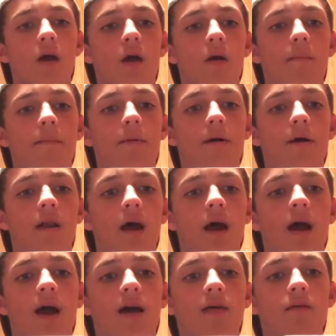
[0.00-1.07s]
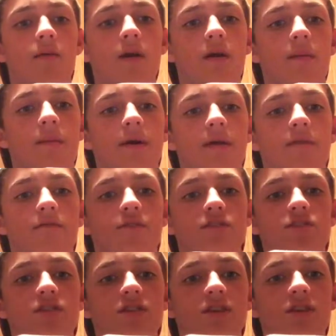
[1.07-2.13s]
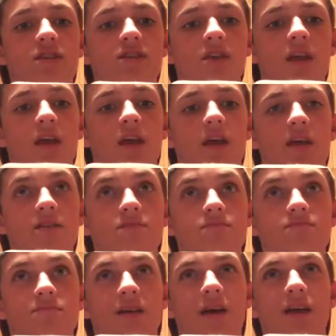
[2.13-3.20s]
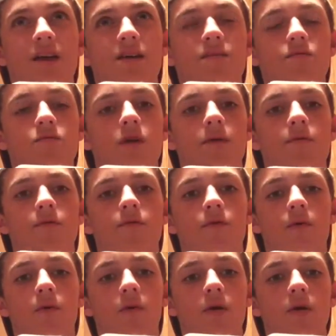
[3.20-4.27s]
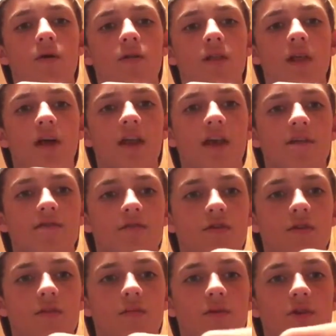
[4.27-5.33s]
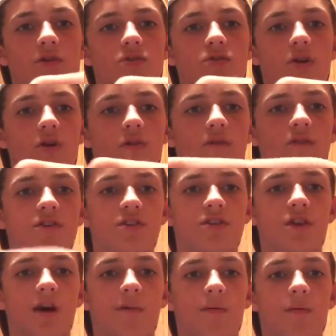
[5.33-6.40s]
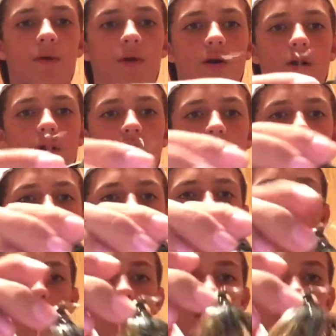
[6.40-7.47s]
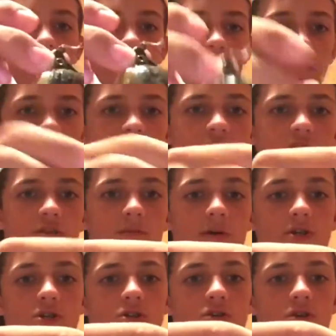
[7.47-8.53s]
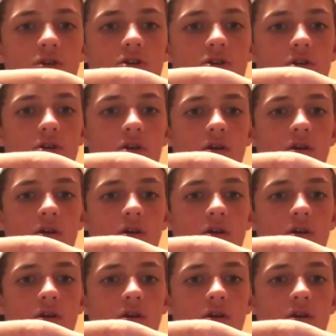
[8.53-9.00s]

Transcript: But I highly recommend fishing this and like right before the late afternoon when you start fishing topwater. Yeah, I'd fish this by structure.